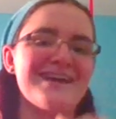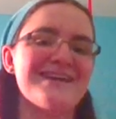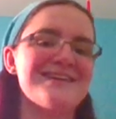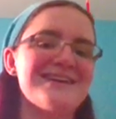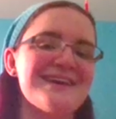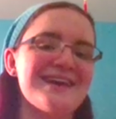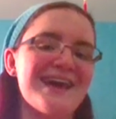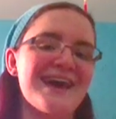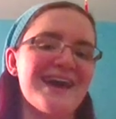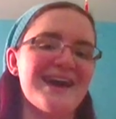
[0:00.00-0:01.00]

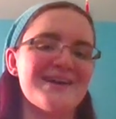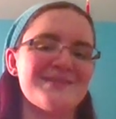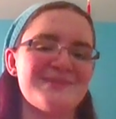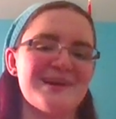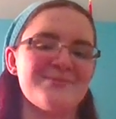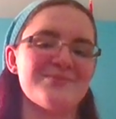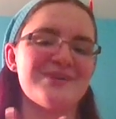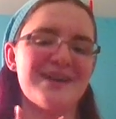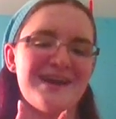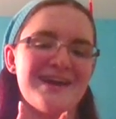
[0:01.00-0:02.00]
Yay, my
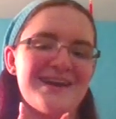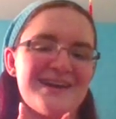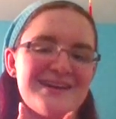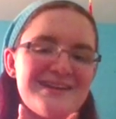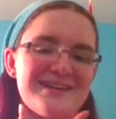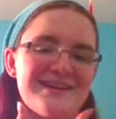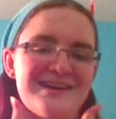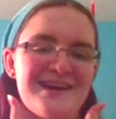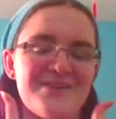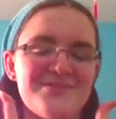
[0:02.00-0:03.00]
brain!
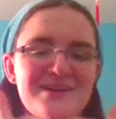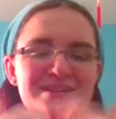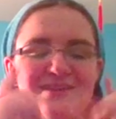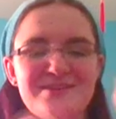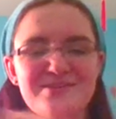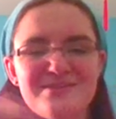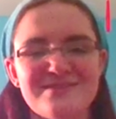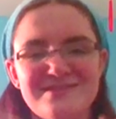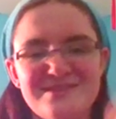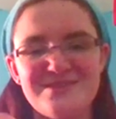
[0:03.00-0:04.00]
I forgot that there are
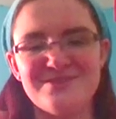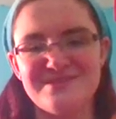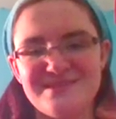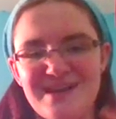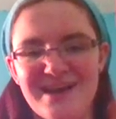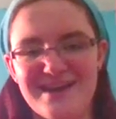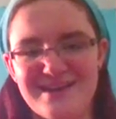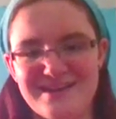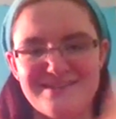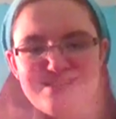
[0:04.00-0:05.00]
two
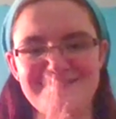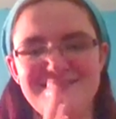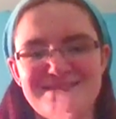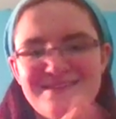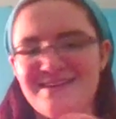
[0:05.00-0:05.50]
sides.